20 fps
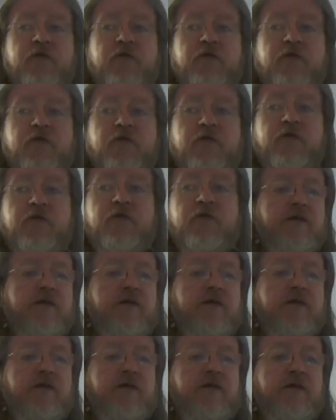valid,
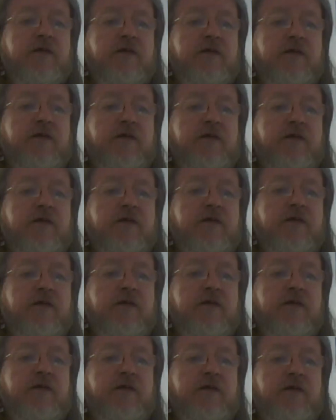that you
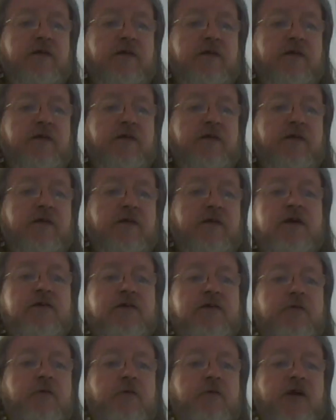carry an ID
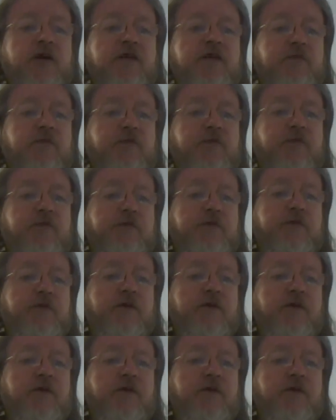card or a passport,